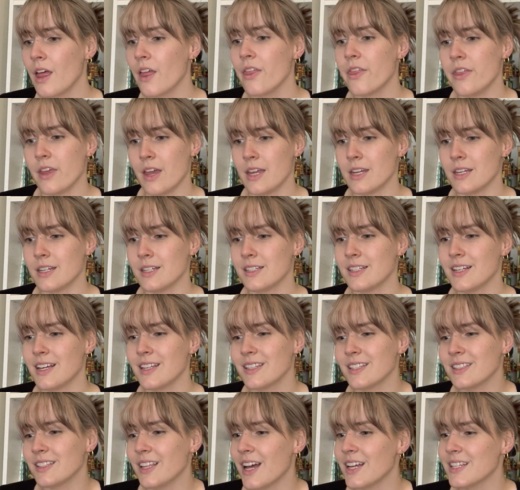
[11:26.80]
Then,
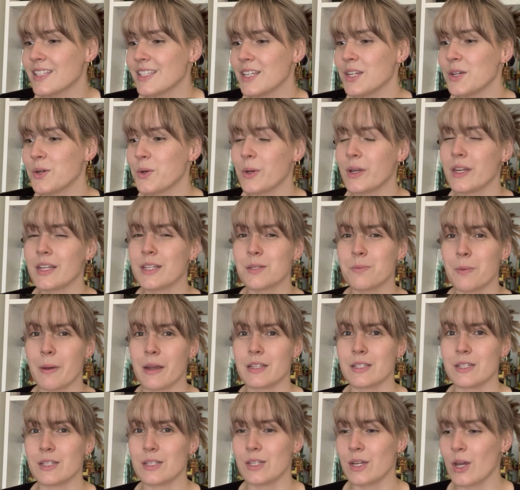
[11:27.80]
the last thing Quinn
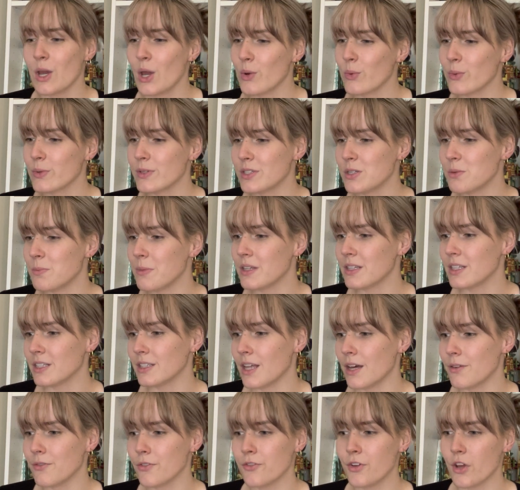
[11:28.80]
expected was to meet the
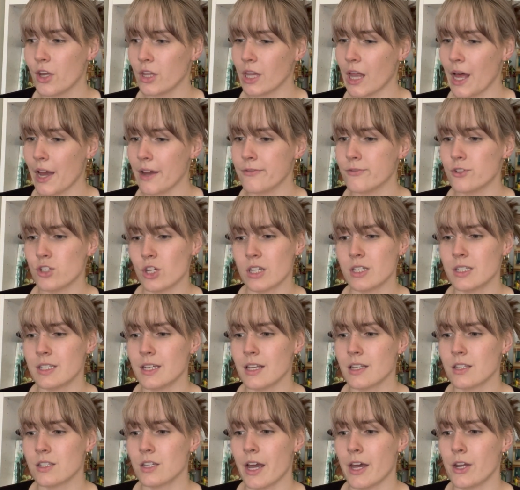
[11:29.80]
love of her life just
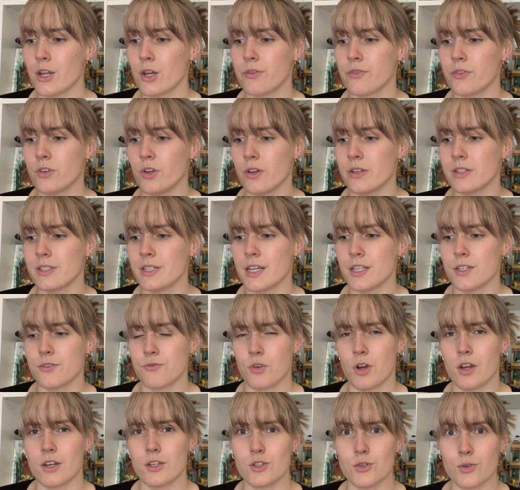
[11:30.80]
outside her fiancé's
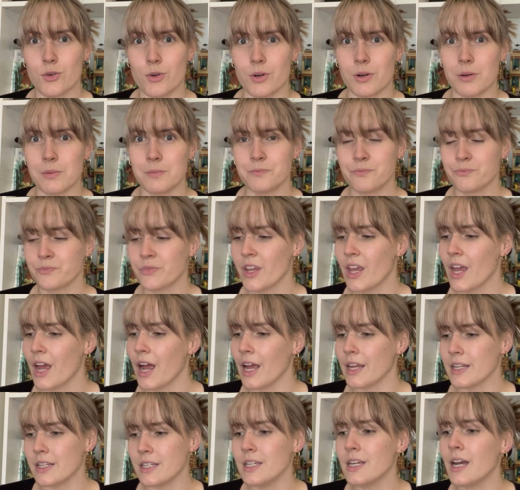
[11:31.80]
front door.
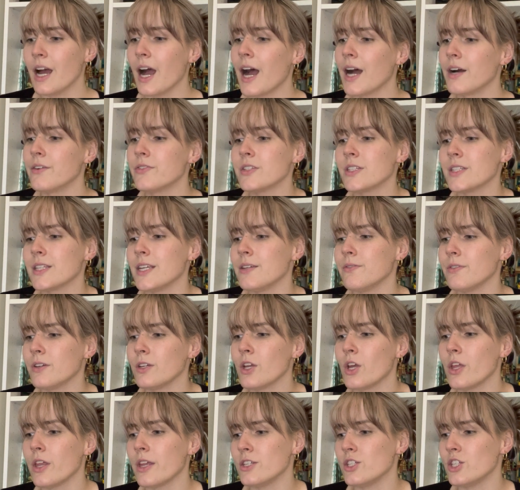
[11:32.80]
A year after
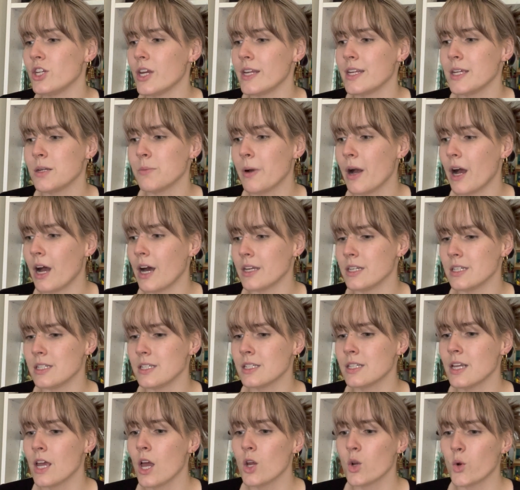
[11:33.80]
leaving her cheating
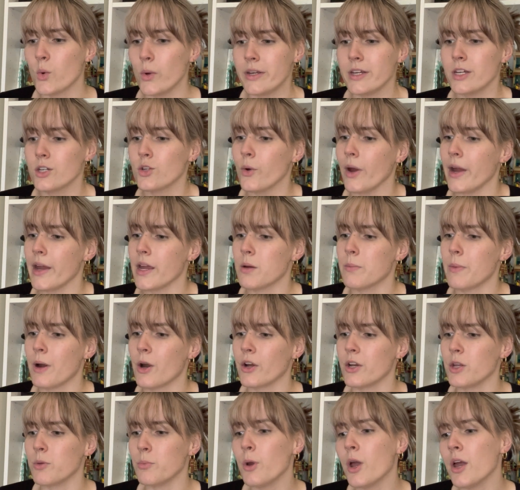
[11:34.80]
partners, Quinn and Graham are
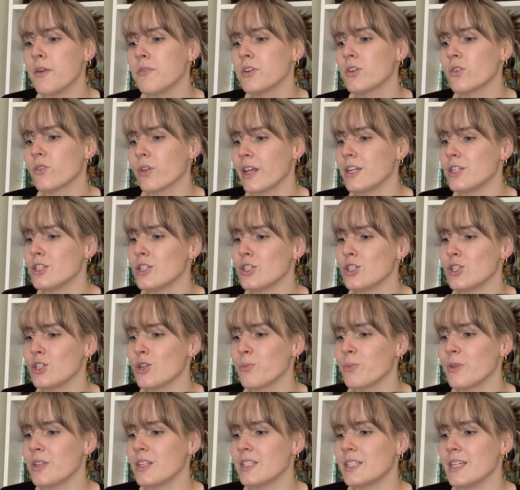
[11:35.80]
in a perfect
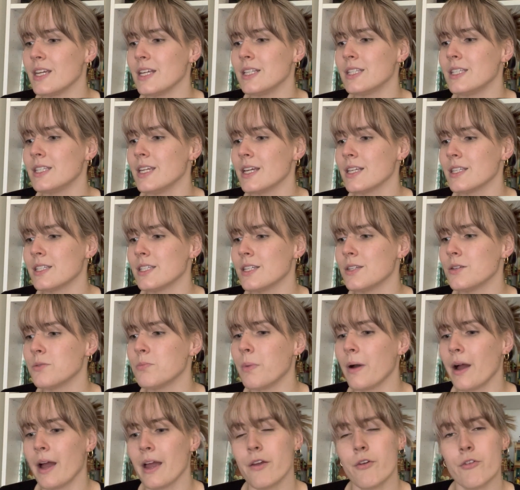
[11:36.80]
relationship that seems destined
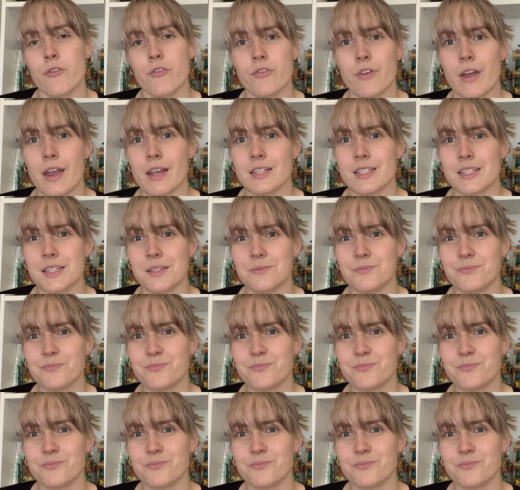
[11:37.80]
by fate.